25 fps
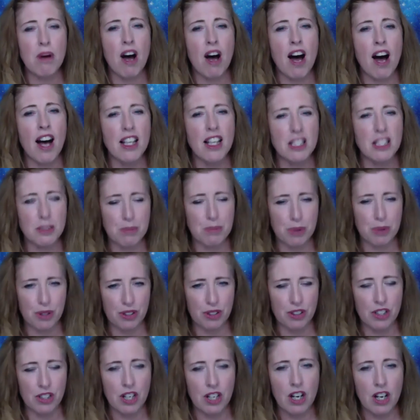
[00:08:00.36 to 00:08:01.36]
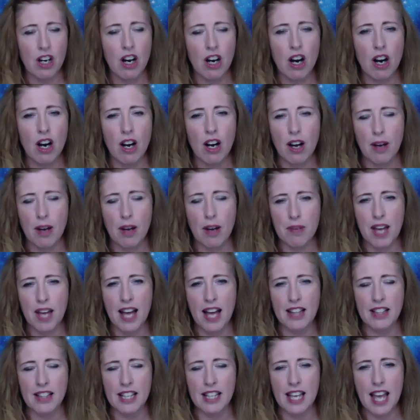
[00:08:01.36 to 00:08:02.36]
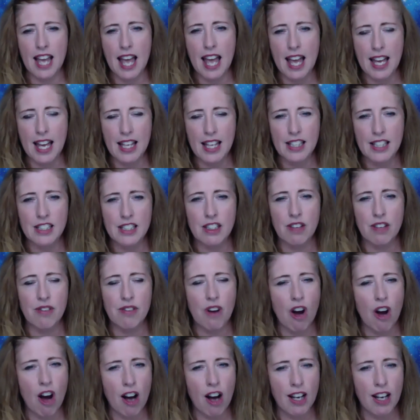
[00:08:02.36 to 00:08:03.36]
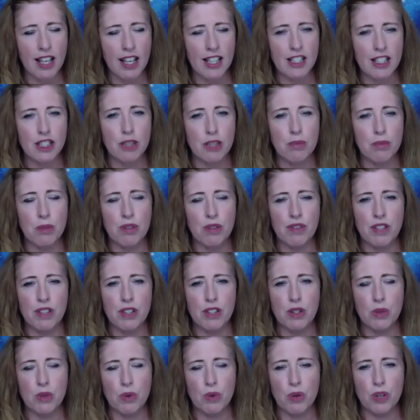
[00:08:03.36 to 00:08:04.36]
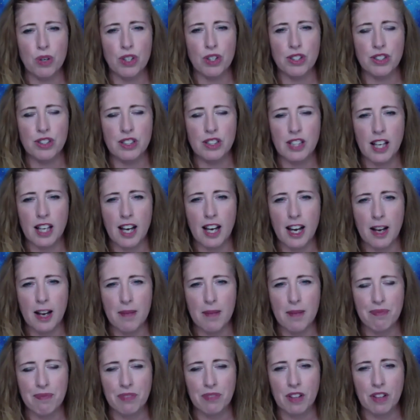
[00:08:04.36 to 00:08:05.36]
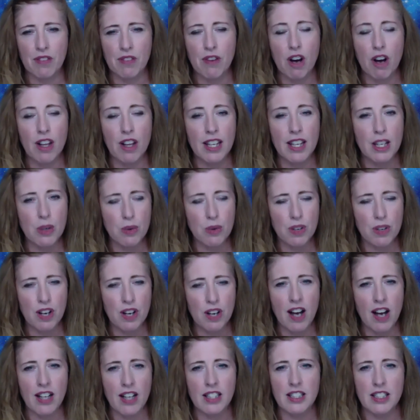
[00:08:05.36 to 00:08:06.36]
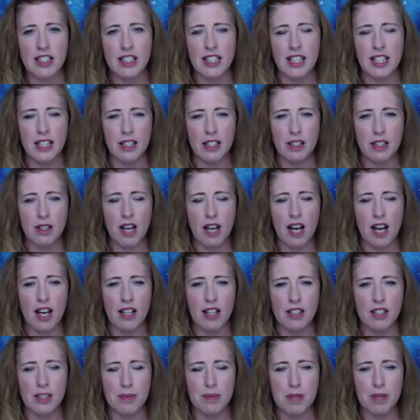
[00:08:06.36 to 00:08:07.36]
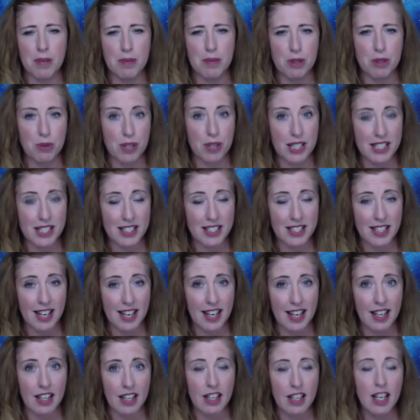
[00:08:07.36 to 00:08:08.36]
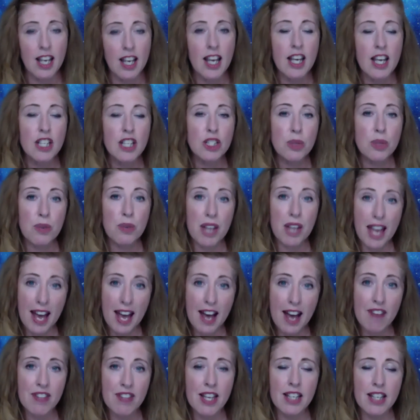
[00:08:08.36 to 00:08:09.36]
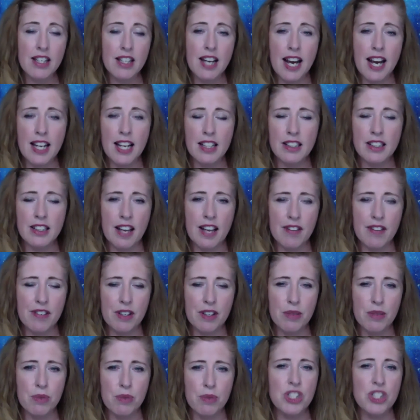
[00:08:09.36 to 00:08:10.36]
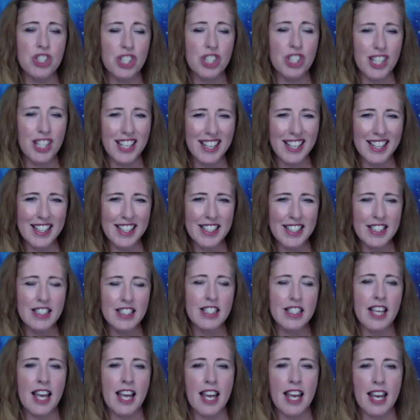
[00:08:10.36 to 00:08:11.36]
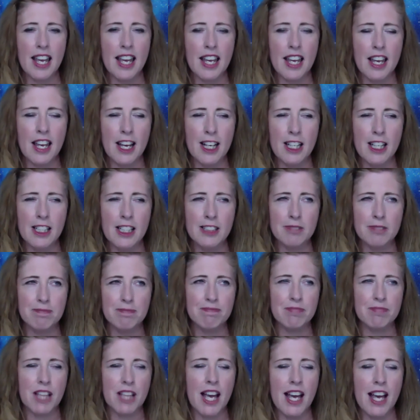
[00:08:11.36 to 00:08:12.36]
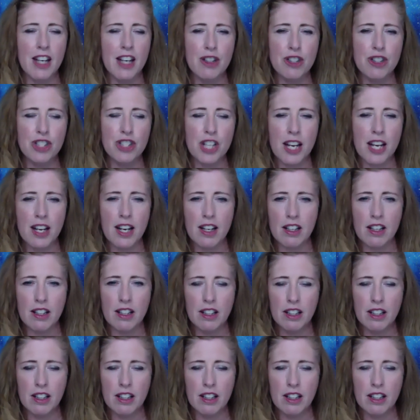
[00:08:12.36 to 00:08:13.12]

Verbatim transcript: possible um, at the end of August, moving towards um, fall equinox in uh, September 22nd. So we have that 9/11, which is a um, energetic